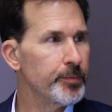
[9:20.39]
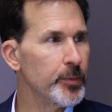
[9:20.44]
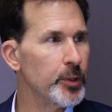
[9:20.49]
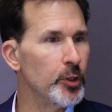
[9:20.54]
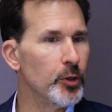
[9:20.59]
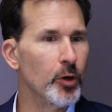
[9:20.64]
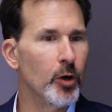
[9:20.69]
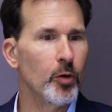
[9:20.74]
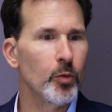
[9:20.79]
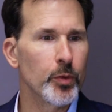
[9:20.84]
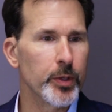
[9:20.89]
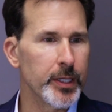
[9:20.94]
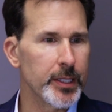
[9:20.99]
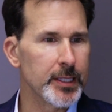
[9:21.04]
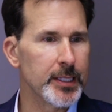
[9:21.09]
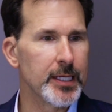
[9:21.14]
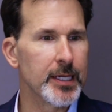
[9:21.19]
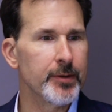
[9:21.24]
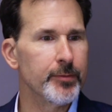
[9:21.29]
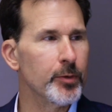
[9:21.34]
You don't want to
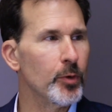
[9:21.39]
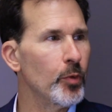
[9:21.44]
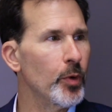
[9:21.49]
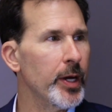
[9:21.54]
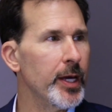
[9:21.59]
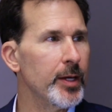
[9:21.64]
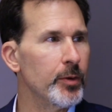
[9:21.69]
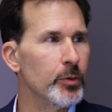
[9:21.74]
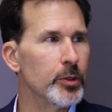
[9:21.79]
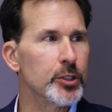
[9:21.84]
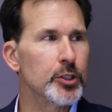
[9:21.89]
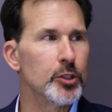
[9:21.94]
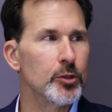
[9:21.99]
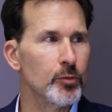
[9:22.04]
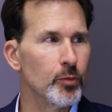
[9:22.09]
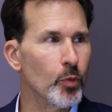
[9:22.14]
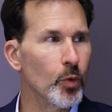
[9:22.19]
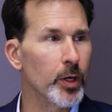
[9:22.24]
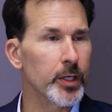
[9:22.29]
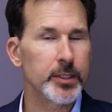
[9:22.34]
give away what
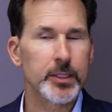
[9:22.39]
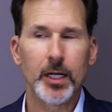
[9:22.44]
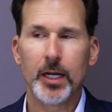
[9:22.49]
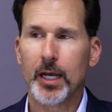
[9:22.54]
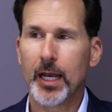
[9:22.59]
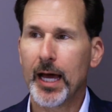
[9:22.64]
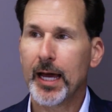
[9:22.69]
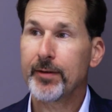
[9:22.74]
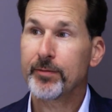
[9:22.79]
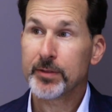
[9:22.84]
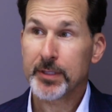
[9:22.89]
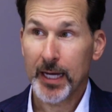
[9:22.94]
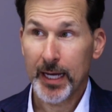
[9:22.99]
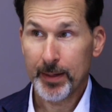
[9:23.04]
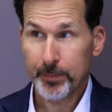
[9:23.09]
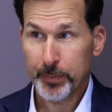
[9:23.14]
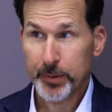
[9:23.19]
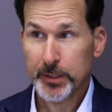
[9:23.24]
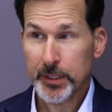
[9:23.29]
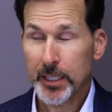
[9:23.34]
you've worked a
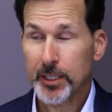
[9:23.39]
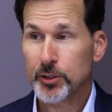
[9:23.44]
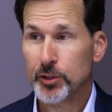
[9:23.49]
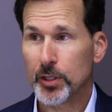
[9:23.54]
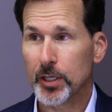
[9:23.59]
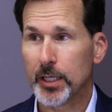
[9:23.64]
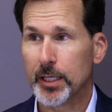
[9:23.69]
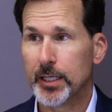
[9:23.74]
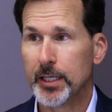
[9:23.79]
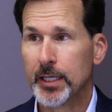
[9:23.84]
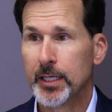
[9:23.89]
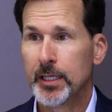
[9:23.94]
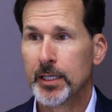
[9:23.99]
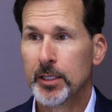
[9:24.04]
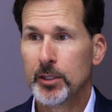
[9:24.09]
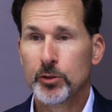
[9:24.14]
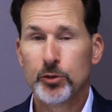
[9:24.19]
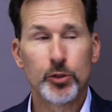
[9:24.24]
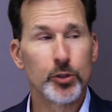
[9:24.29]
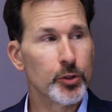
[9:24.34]
lifetime potentially
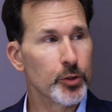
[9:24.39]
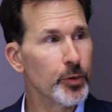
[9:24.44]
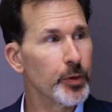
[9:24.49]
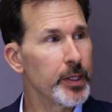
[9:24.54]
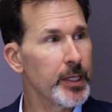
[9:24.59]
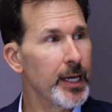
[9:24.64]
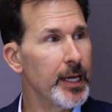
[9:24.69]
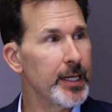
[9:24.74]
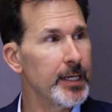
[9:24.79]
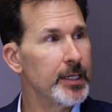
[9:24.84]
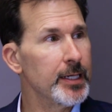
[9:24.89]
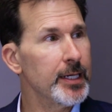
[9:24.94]
to create.